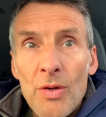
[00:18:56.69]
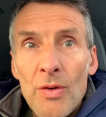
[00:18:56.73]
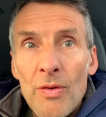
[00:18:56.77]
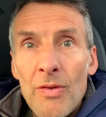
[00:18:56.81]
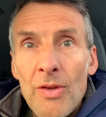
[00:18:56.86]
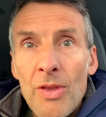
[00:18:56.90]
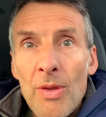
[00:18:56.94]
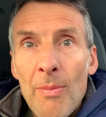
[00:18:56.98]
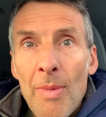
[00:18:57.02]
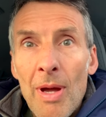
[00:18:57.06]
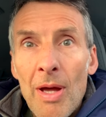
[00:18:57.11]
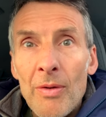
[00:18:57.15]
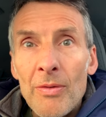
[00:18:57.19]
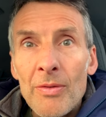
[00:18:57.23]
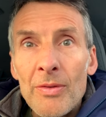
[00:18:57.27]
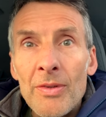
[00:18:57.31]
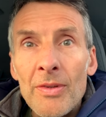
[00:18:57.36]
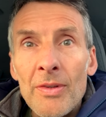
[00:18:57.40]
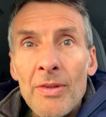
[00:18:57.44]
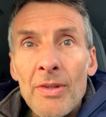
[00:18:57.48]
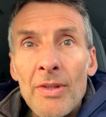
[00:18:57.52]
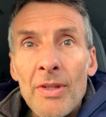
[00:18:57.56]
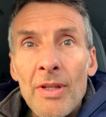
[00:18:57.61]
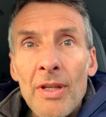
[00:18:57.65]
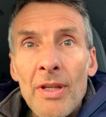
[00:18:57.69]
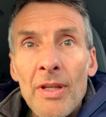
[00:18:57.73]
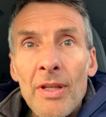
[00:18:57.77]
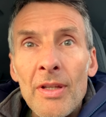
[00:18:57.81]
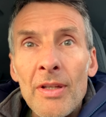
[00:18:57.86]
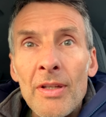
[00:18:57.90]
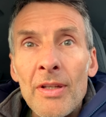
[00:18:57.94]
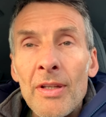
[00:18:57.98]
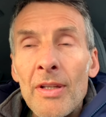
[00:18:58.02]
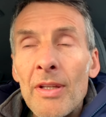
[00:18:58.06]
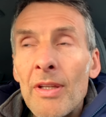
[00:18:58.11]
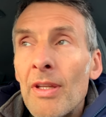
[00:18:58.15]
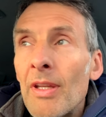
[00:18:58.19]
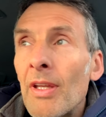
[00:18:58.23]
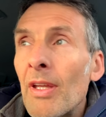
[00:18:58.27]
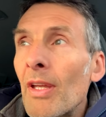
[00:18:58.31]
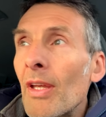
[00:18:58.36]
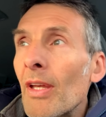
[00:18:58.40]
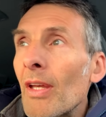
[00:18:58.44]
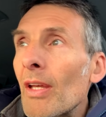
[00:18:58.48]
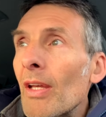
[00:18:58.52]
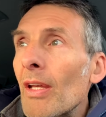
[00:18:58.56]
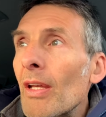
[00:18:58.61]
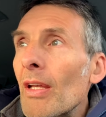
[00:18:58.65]
over the mountain and
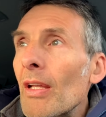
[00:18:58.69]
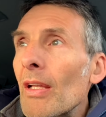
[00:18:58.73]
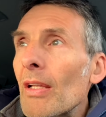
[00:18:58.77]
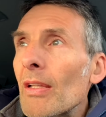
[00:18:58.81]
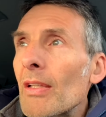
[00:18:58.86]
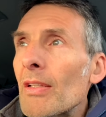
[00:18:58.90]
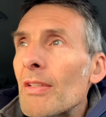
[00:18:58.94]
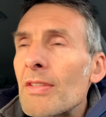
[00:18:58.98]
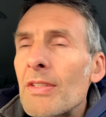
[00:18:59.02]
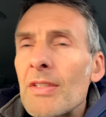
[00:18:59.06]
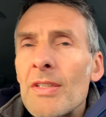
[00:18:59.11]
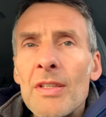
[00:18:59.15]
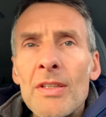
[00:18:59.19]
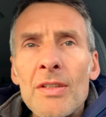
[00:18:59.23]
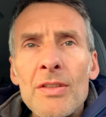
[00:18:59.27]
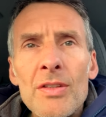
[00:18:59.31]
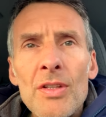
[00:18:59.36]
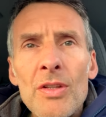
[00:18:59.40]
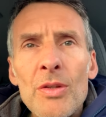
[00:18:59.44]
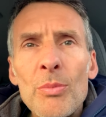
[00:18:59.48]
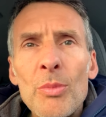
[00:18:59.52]
listening to the